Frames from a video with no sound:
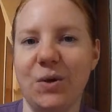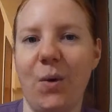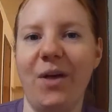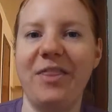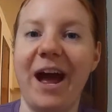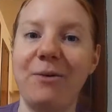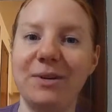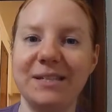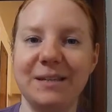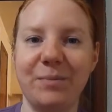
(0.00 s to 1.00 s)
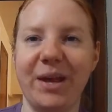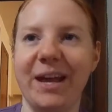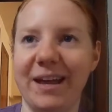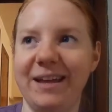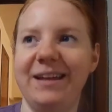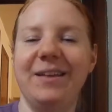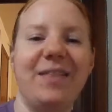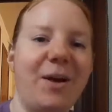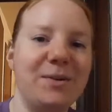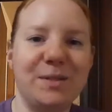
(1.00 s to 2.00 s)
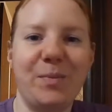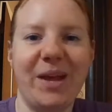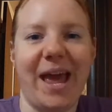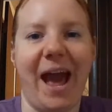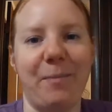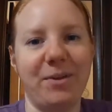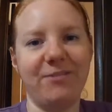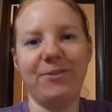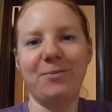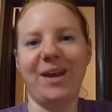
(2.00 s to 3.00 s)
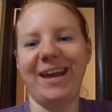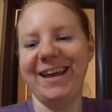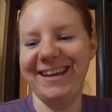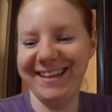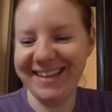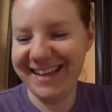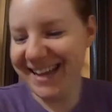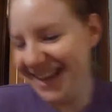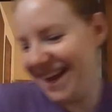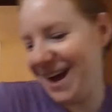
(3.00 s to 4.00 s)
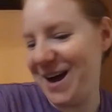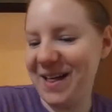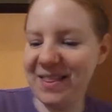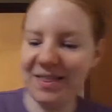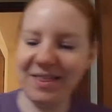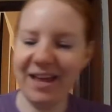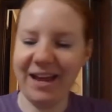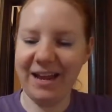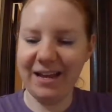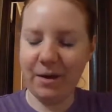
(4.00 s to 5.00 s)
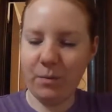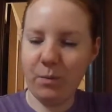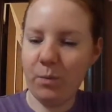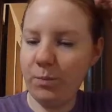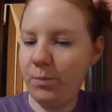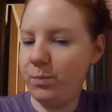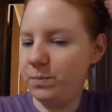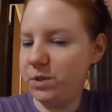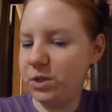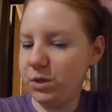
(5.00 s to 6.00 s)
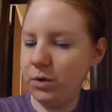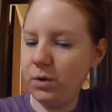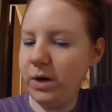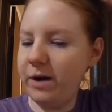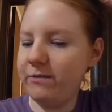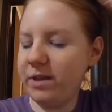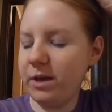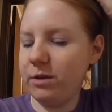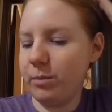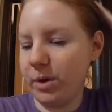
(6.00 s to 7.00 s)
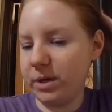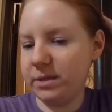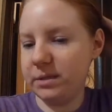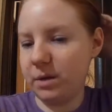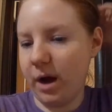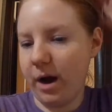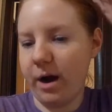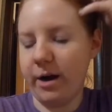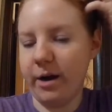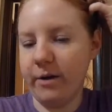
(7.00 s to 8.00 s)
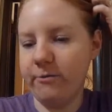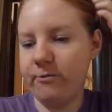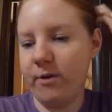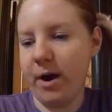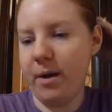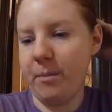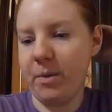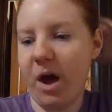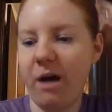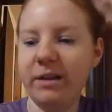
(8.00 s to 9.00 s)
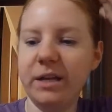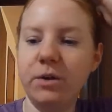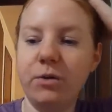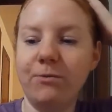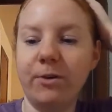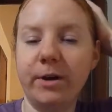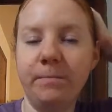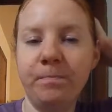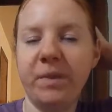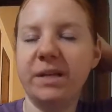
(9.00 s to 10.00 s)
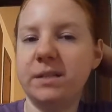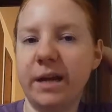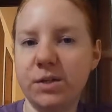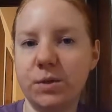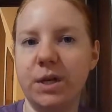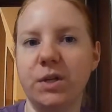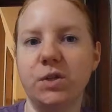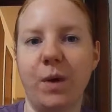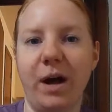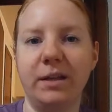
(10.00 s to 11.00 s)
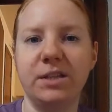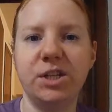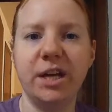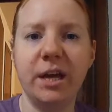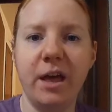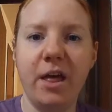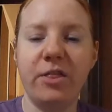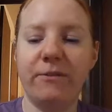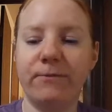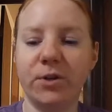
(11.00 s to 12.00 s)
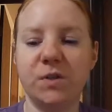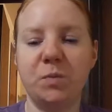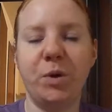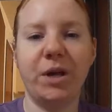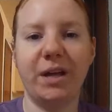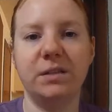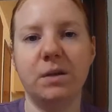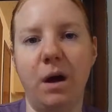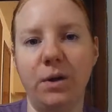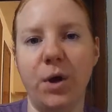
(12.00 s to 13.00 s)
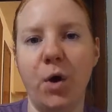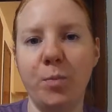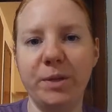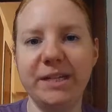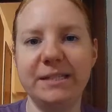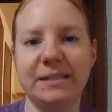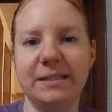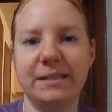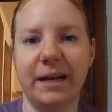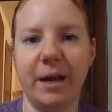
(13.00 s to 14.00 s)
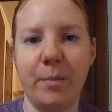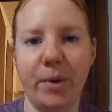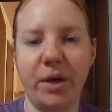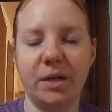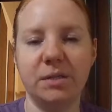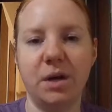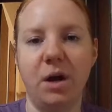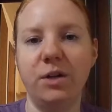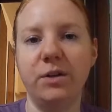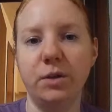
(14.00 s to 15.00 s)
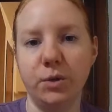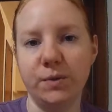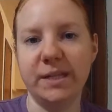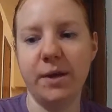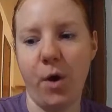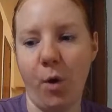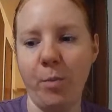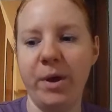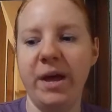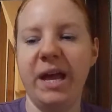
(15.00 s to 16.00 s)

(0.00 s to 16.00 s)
So that was a big happy for me. Then 2 of the other books are from Colleen Hoover. It's actually a duology. The first book is called Hopeless. The second book is called Losing Hope.